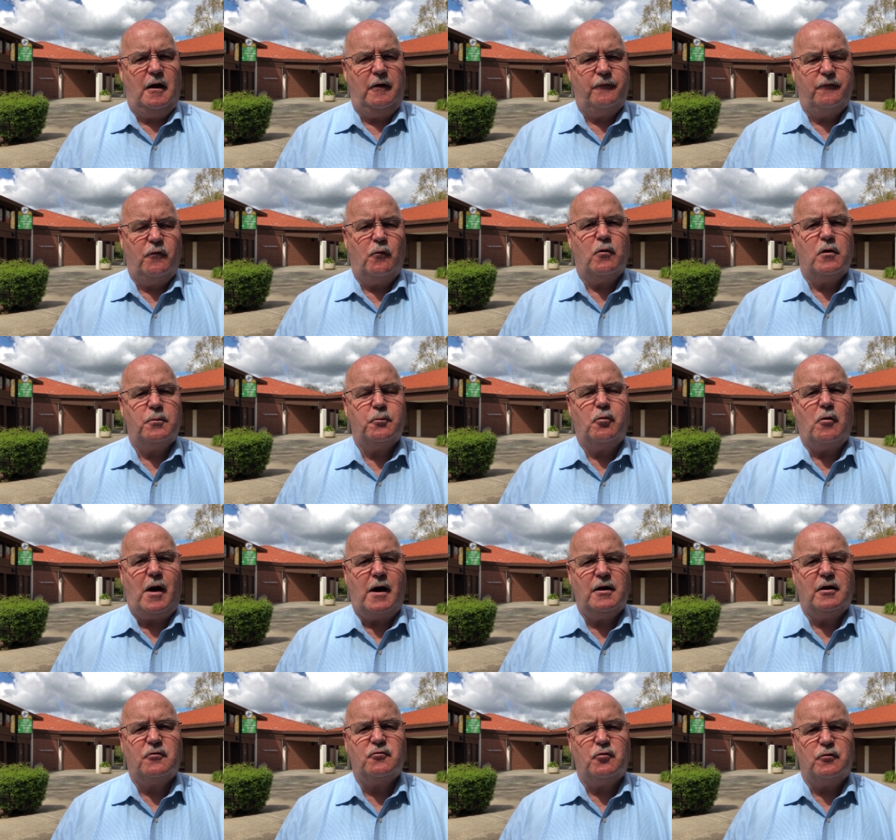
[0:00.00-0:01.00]
for a
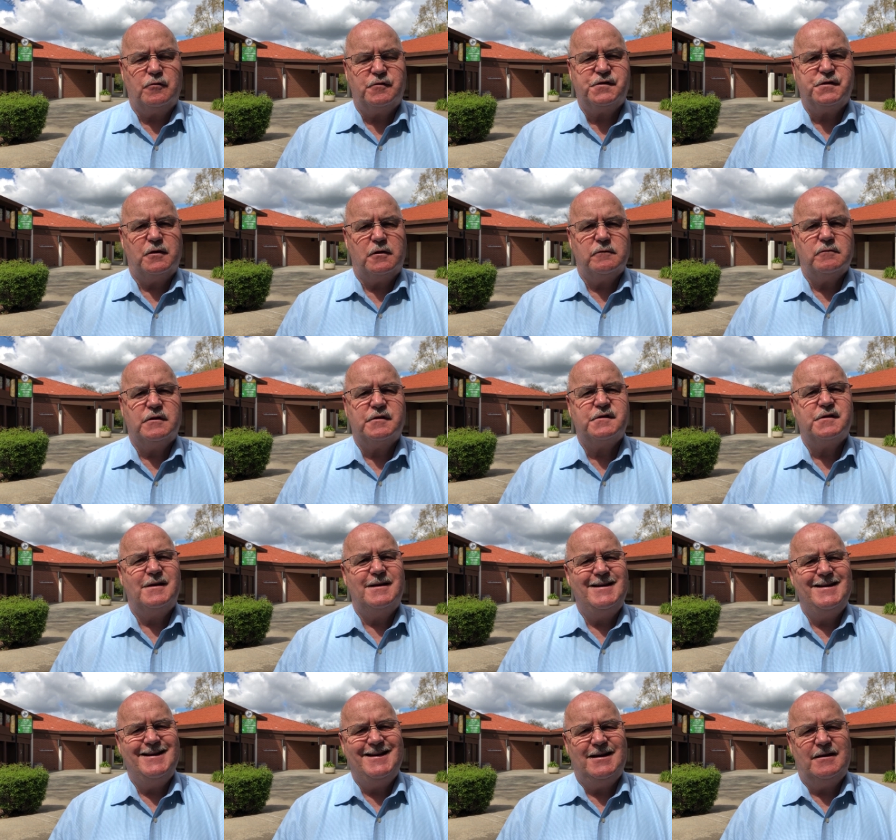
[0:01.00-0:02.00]
product or service
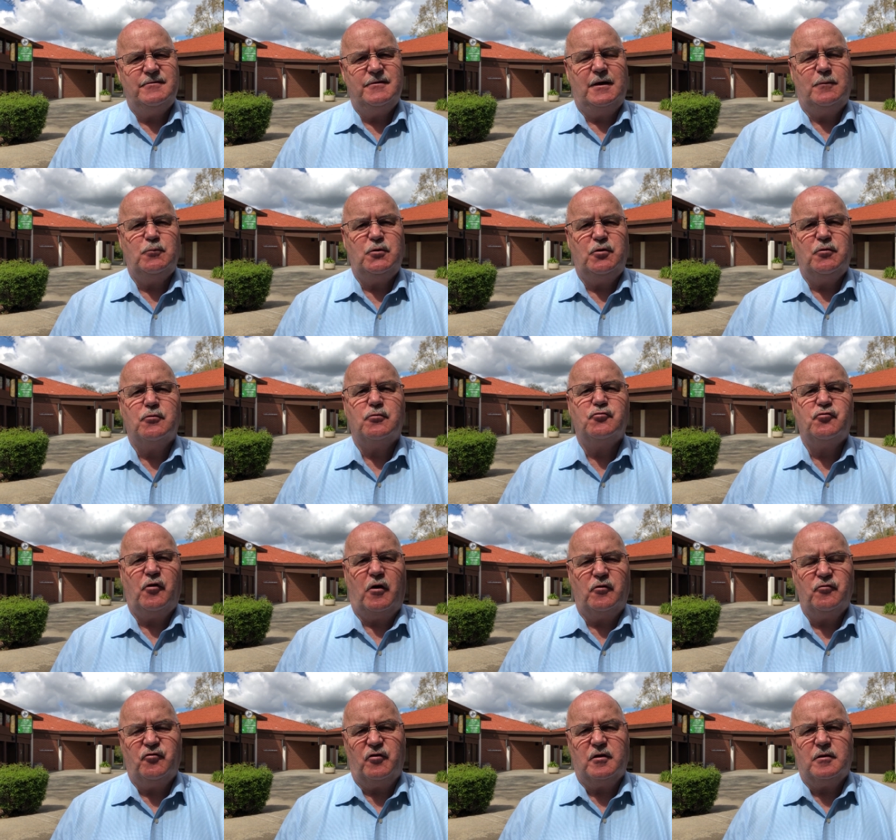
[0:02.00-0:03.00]
than we were
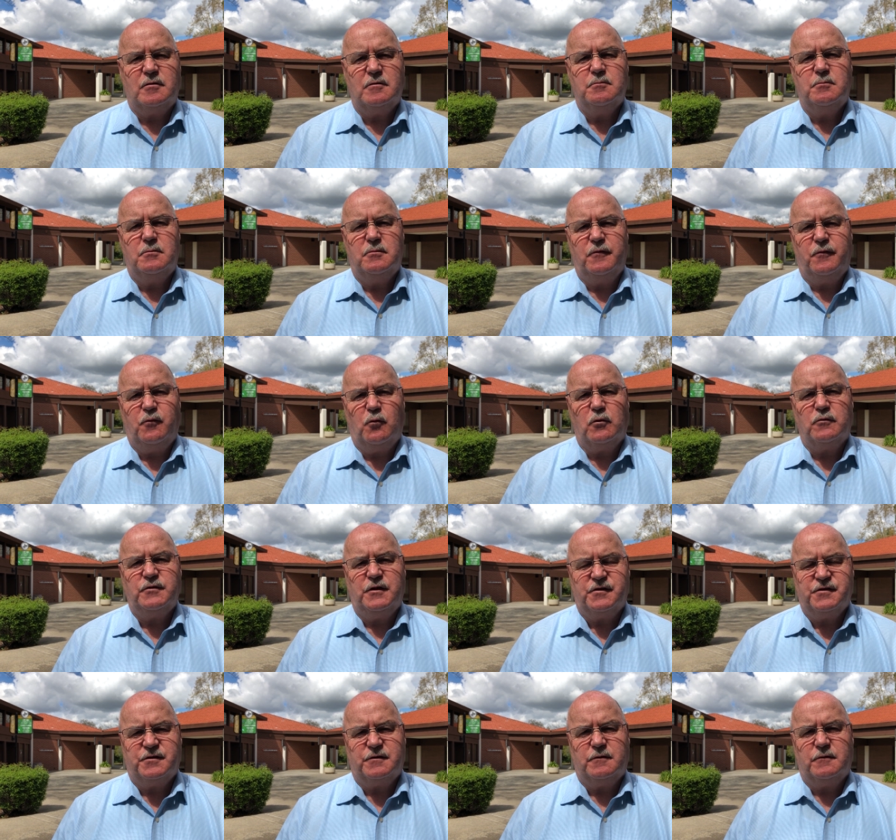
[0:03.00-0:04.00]
charging before
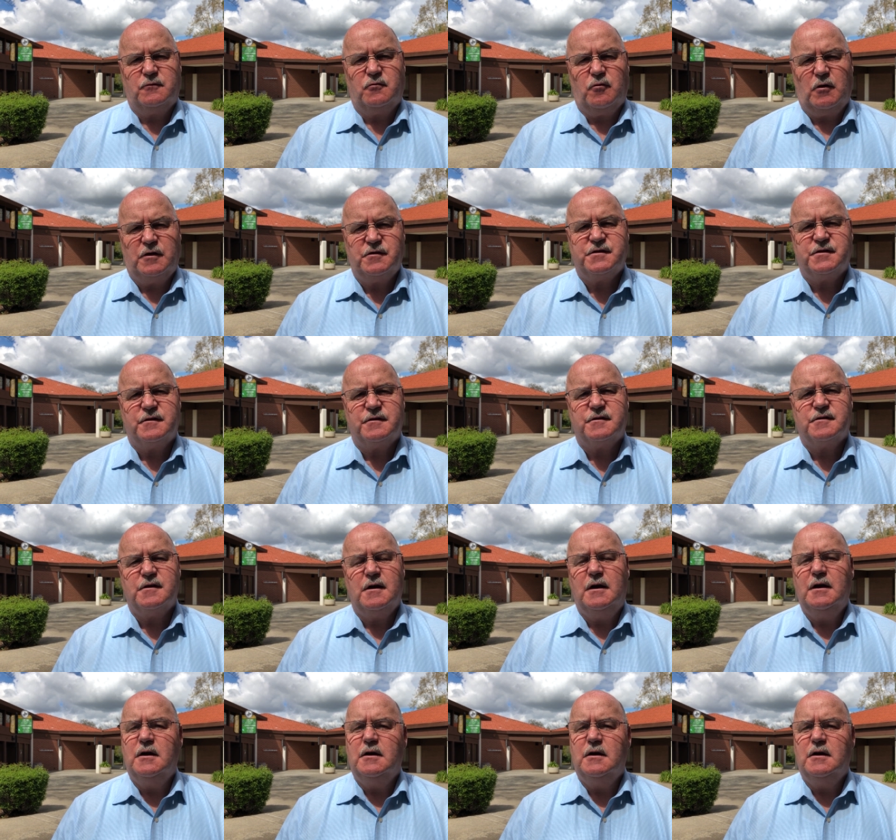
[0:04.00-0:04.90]
this crisis.